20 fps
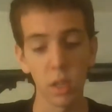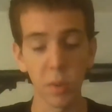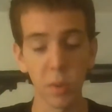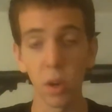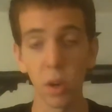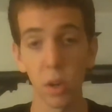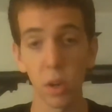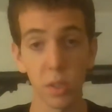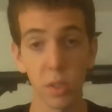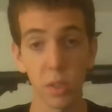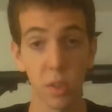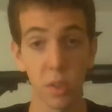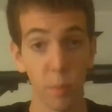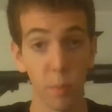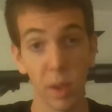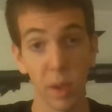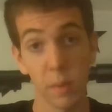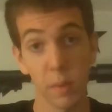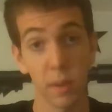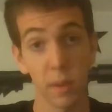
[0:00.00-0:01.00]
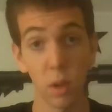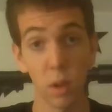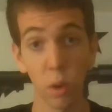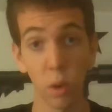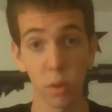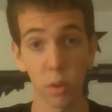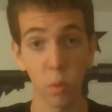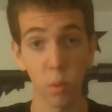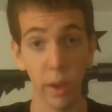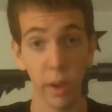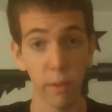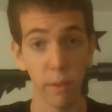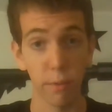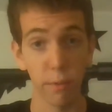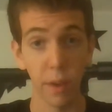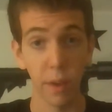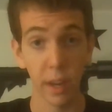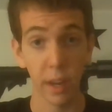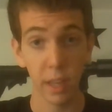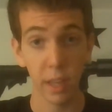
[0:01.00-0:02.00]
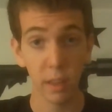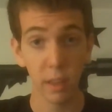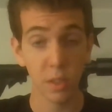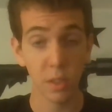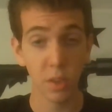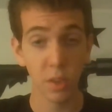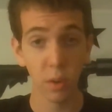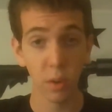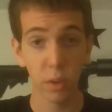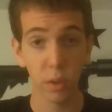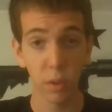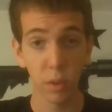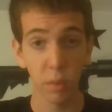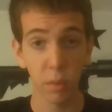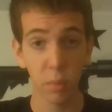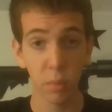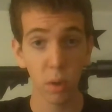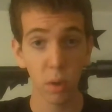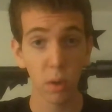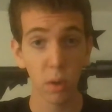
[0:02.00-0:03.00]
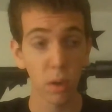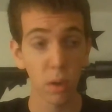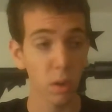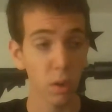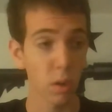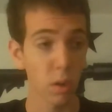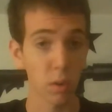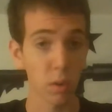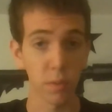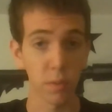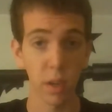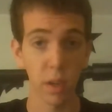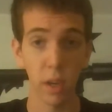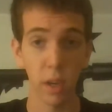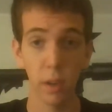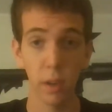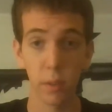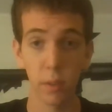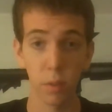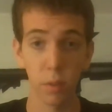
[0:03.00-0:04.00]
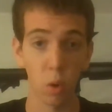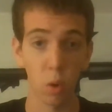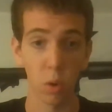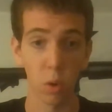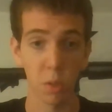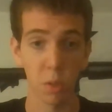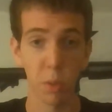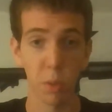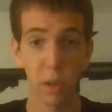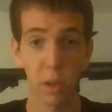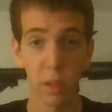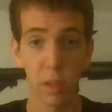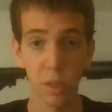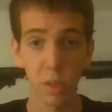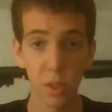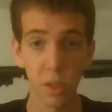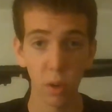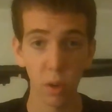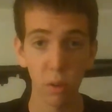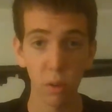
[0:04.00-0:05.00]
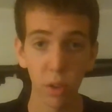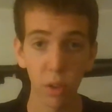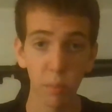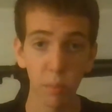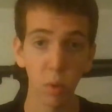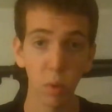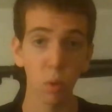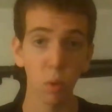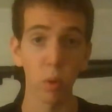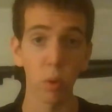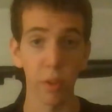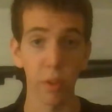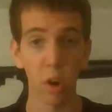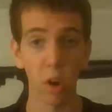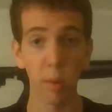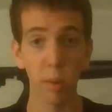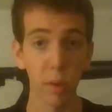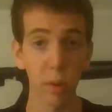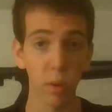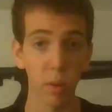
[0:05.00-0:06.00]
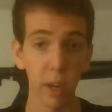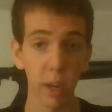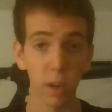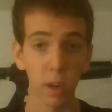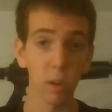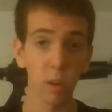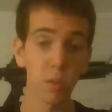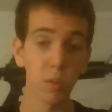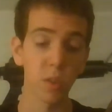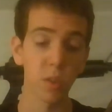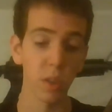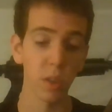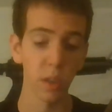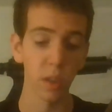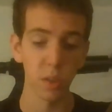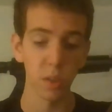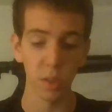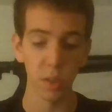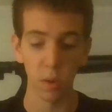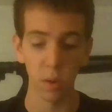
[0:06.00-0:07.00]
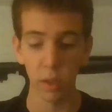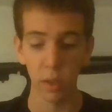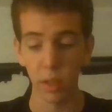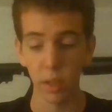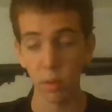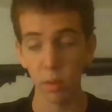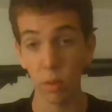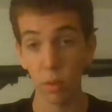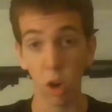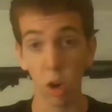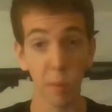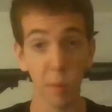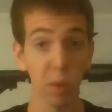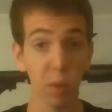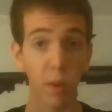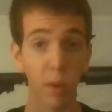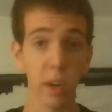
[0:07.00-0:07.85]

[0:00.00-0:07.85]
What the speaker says: to be honest, there may be no other way of finding the serial number or corresponding the serial number with Army records, considering that Army